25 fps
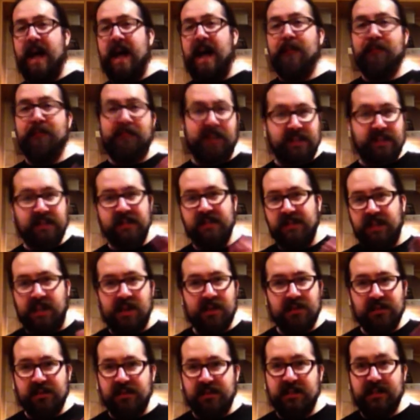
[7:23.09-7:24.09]
handpicks
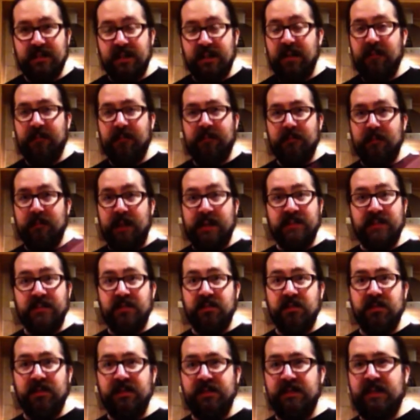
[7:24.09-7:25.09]
sloes and stuff, and makes it
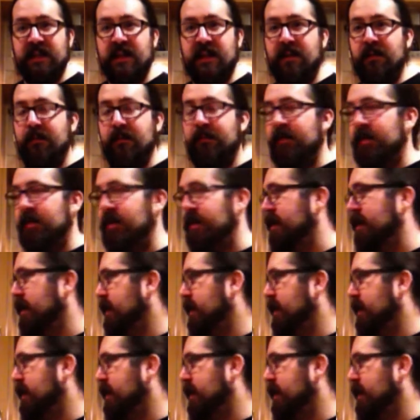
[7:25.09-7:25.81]
all herself. And